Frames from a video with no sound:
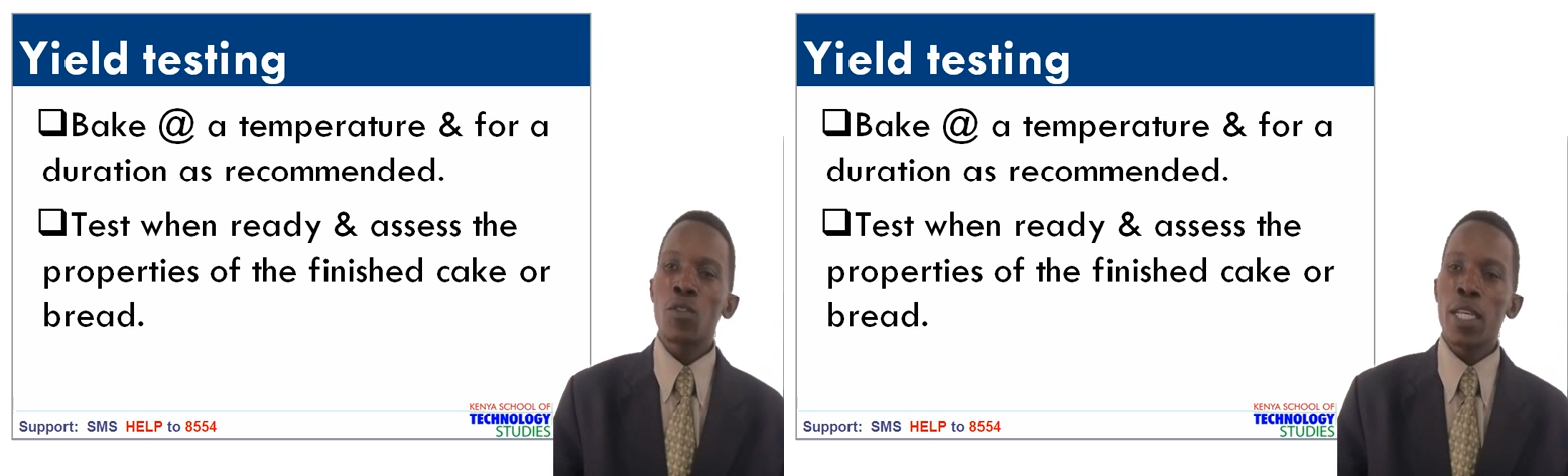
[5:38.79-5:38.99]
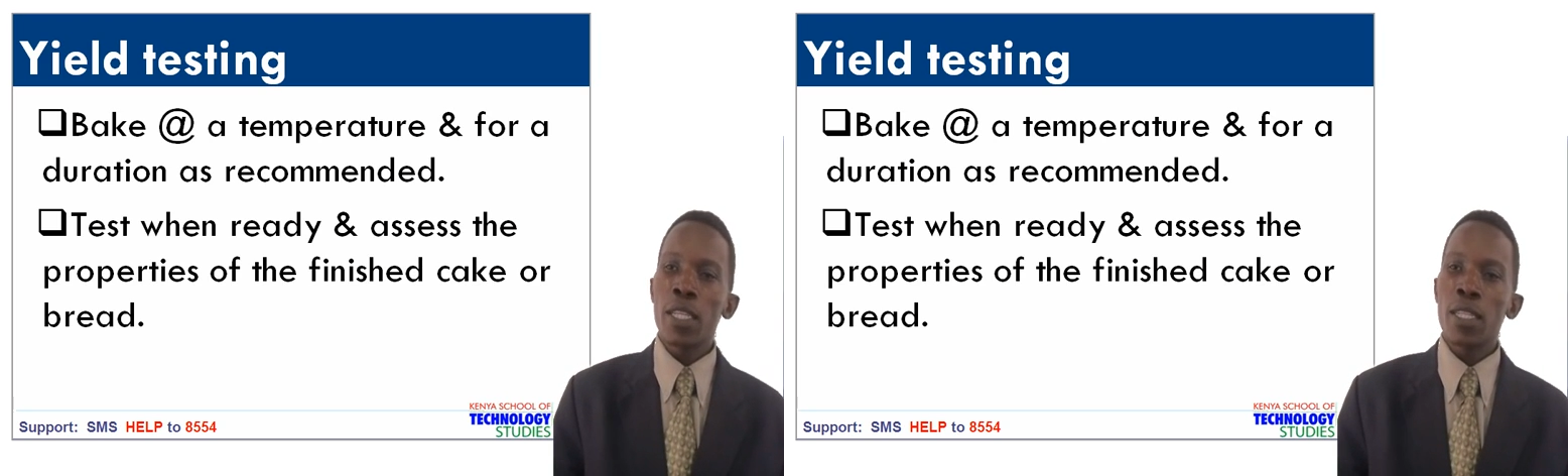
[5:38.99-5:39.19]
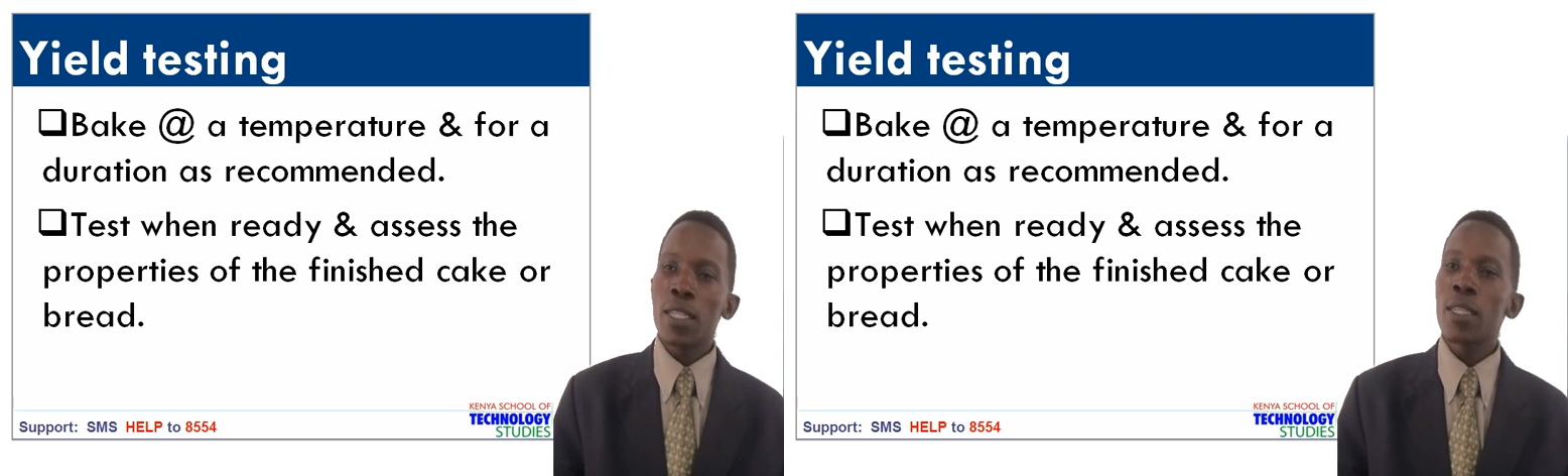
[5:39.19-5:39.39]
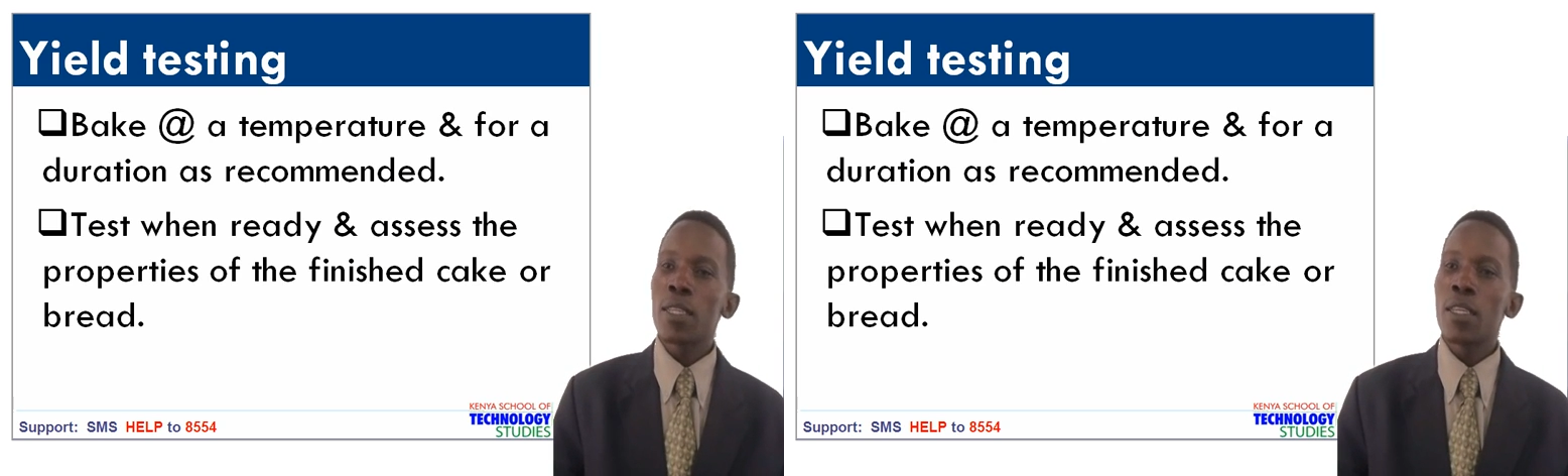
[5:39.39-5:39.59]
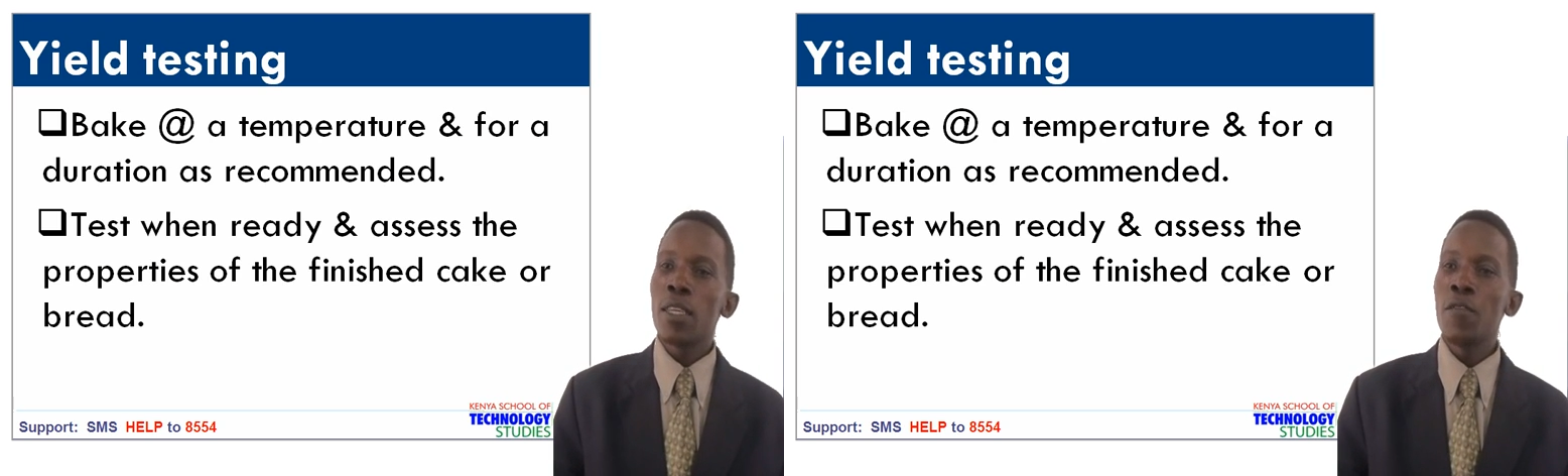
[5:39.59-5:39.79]
test
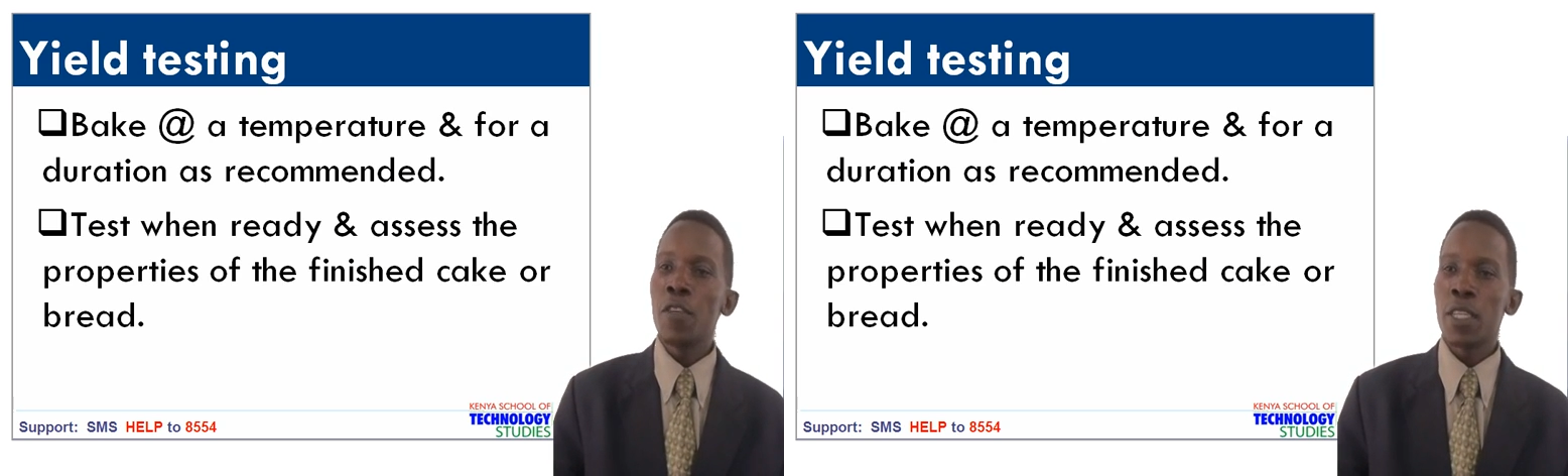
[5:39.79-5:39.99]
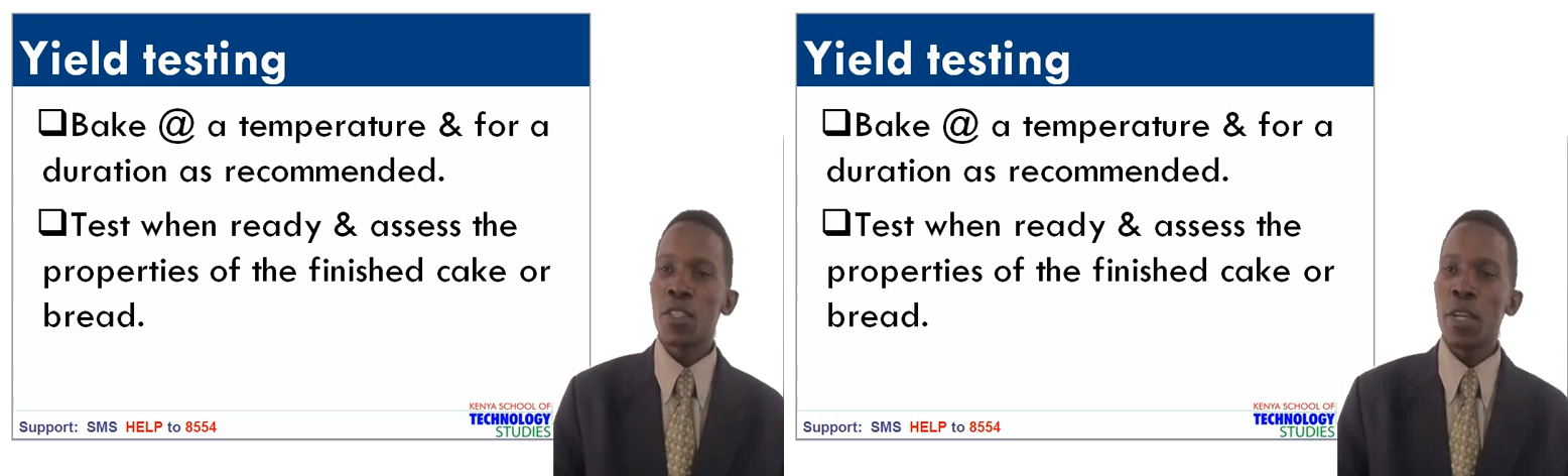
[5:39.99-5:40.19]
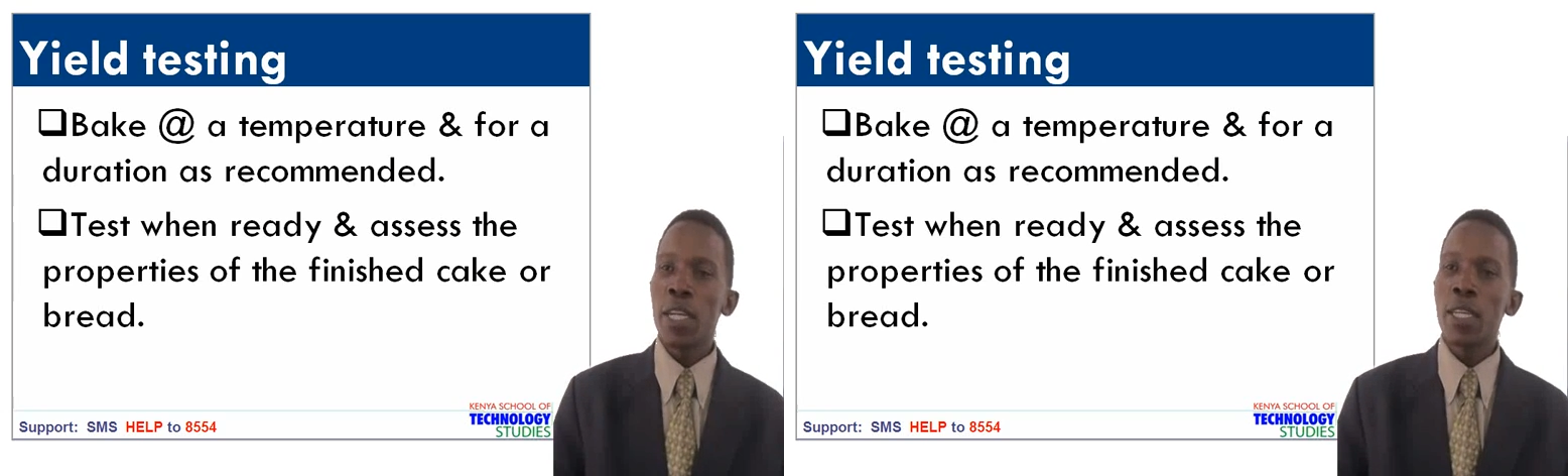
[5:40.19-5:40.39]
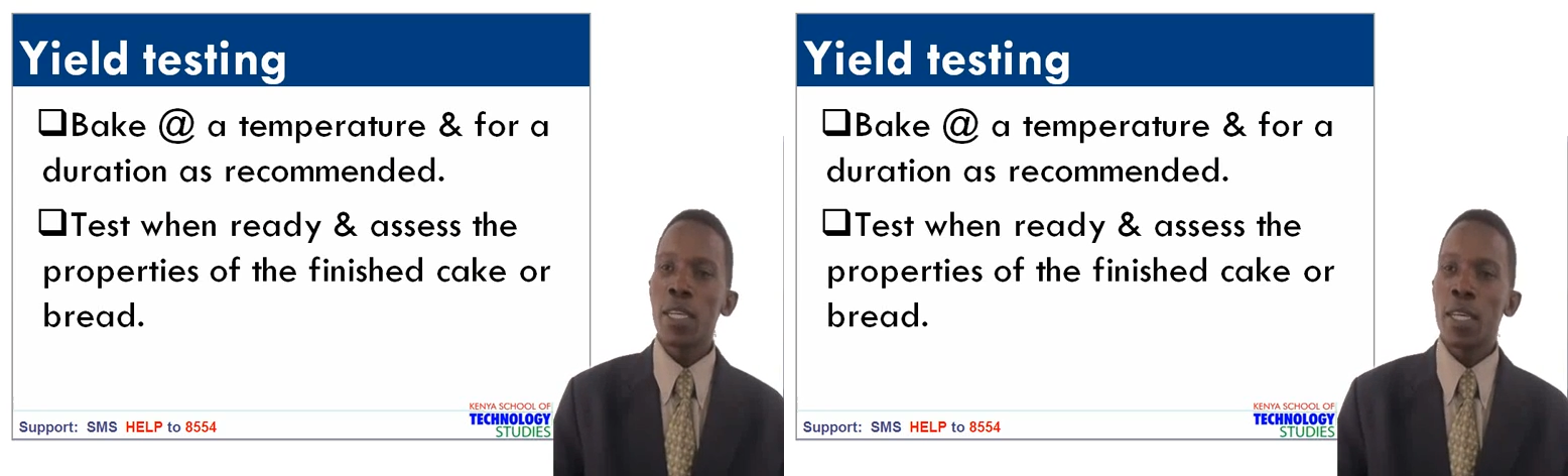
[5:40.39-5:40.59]
if it is ready.